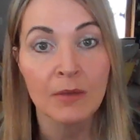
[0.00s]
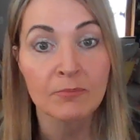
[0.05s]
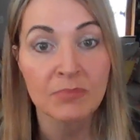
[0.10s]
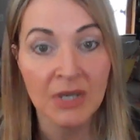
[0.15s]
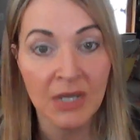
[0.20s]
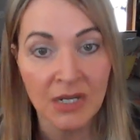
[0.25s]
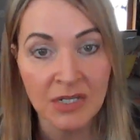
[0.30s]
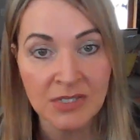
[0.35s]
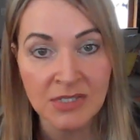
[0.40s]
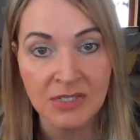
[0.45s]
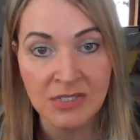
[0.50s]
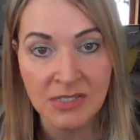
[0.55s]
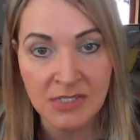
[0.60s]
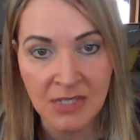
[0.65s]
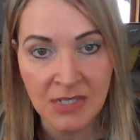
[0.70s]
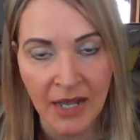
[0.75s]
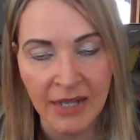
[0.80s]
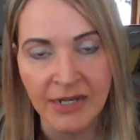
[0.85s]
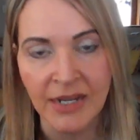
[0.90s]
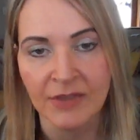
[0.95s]
Because the
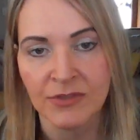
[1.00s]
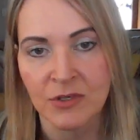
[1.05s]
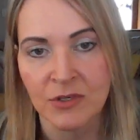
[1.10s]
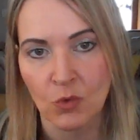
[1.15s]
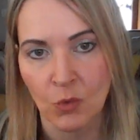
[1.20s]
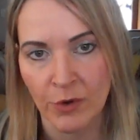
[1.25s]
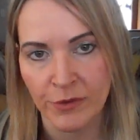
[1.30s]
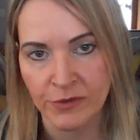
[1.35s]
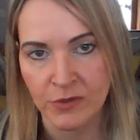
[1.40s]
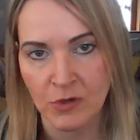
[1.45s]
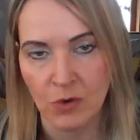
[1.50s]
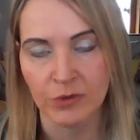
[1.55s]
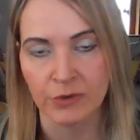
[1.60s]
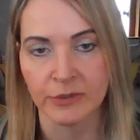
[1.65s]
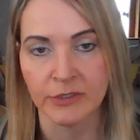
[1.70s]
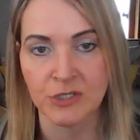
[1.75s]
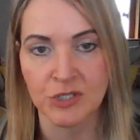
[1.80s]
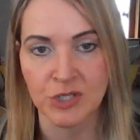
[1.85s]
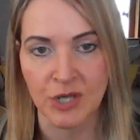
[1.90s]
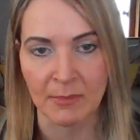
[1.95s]
sun and the north node
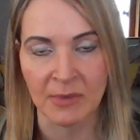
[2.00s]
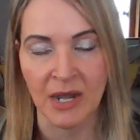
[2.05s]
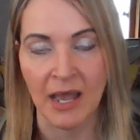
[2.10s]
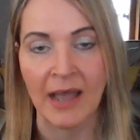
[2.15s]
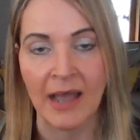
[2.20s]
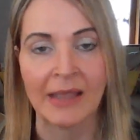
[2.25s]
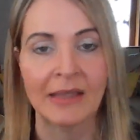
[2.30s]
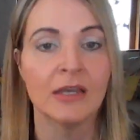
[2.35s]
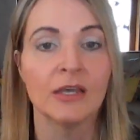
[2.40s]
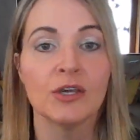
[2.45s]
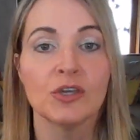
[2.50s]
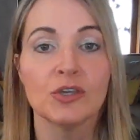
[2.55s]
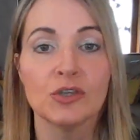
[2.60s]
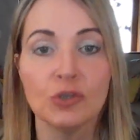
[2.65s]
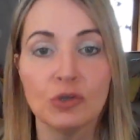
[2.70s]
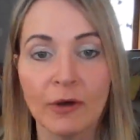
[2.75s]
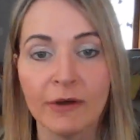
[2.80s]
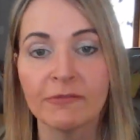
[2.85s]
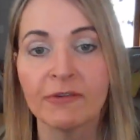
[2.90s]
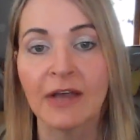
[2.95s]
are in Gemini
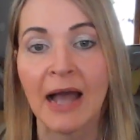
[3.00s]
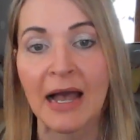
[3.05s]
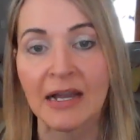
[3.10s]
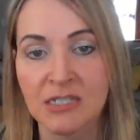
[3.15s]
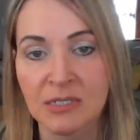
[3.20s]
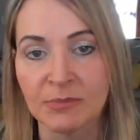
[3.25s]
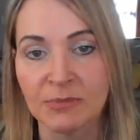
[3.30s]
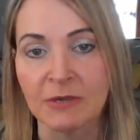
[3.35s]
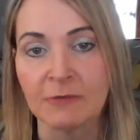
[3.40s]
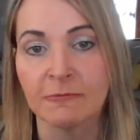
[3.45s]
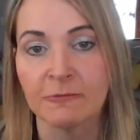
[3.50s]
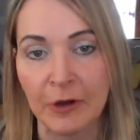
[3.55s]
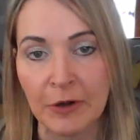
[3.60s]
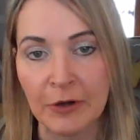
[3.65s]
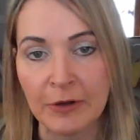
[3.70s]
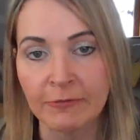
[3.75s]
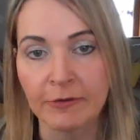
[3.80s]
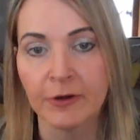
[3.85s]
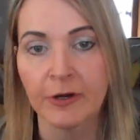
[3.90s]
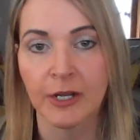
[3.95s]
you have got to be
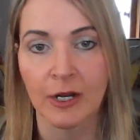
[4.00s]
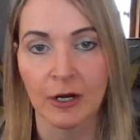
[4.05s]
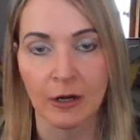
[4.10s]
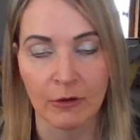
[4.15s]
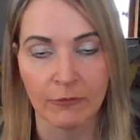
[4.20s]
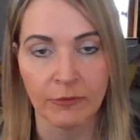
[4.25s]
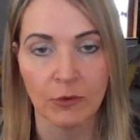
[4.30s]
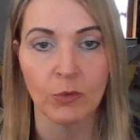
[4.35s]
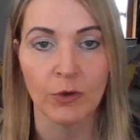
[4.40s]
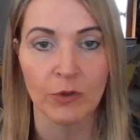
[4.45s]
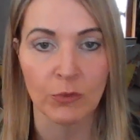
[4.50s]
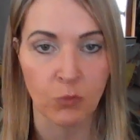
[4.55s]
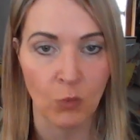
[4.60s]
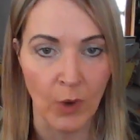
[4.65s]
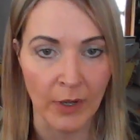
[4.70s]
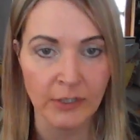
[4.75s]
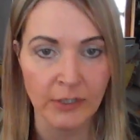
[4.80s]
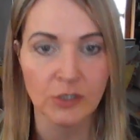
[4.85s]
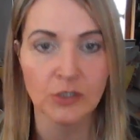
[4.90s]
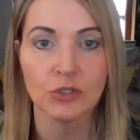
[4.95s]
very, very careful with
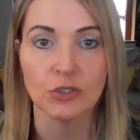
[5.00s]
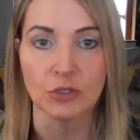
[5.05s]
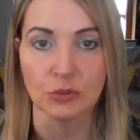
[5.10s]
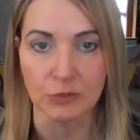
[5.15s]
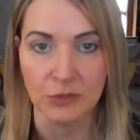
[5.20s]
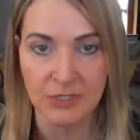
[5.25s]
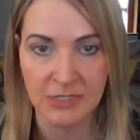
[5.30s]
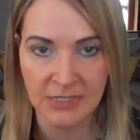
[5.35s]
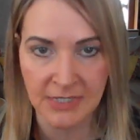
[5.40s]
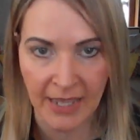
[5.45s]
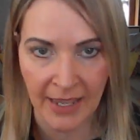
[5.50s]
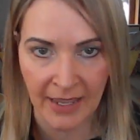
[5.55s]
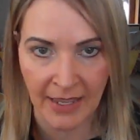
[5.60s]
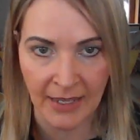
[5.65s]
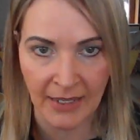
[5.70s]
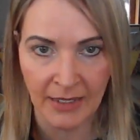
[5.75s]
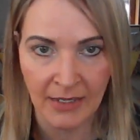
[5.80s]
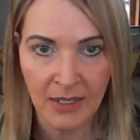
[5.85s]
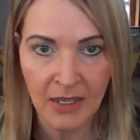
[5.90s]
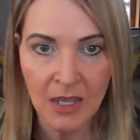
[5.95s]
what you
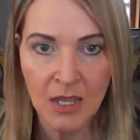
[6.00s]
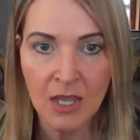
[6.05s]
say.